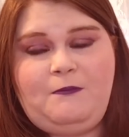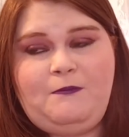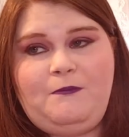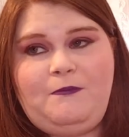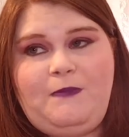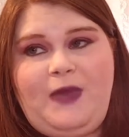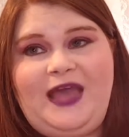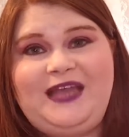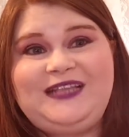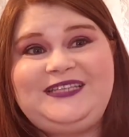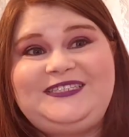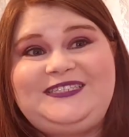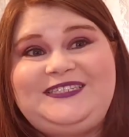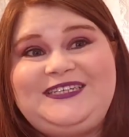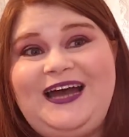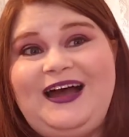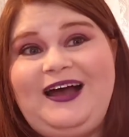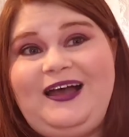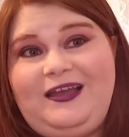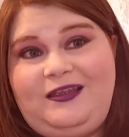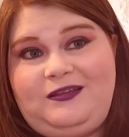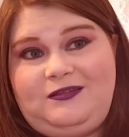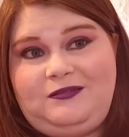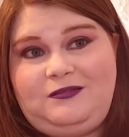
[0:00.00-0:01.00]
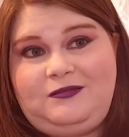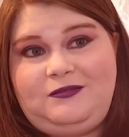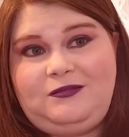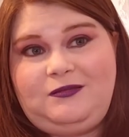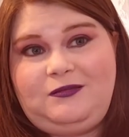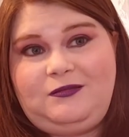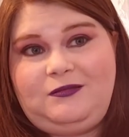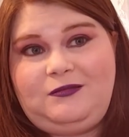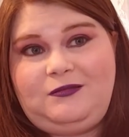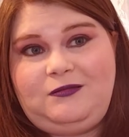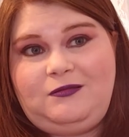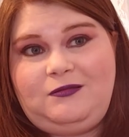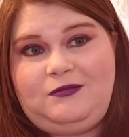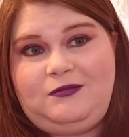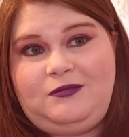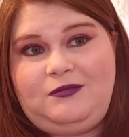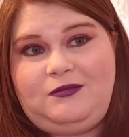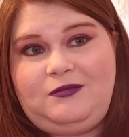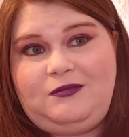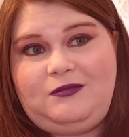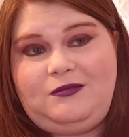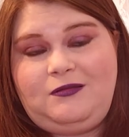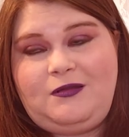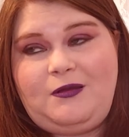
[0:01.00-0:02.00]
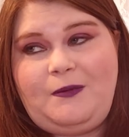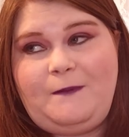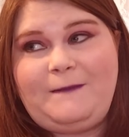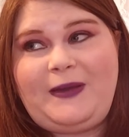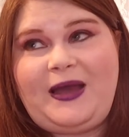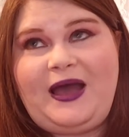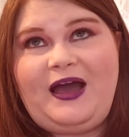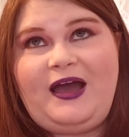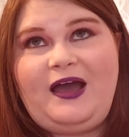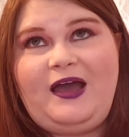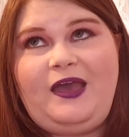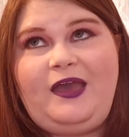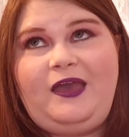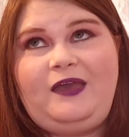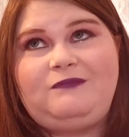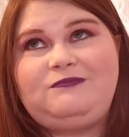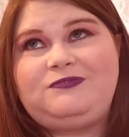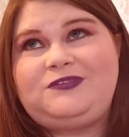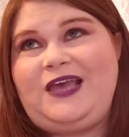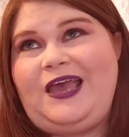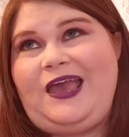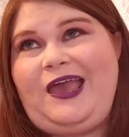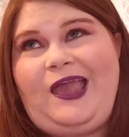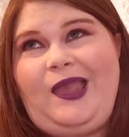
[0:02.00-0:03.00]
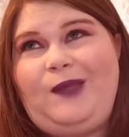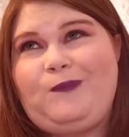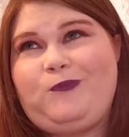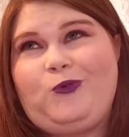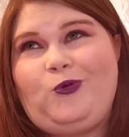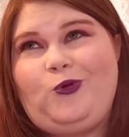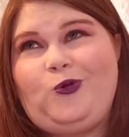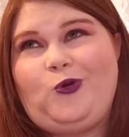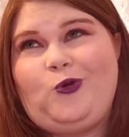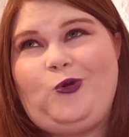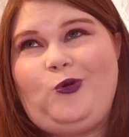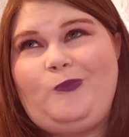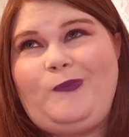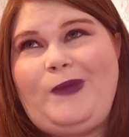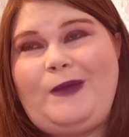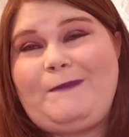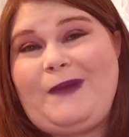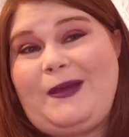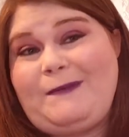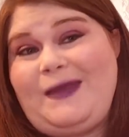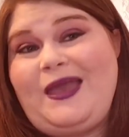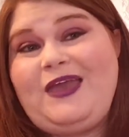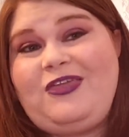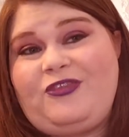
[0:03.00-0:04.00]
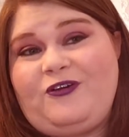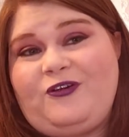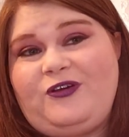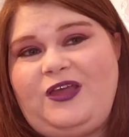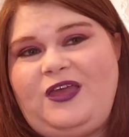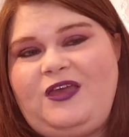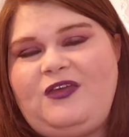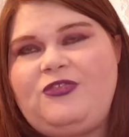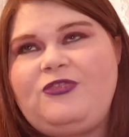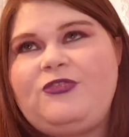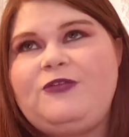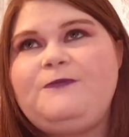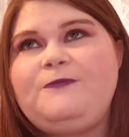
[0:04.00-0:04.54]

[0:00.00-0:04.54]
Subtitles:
and done by, say, by May 30th,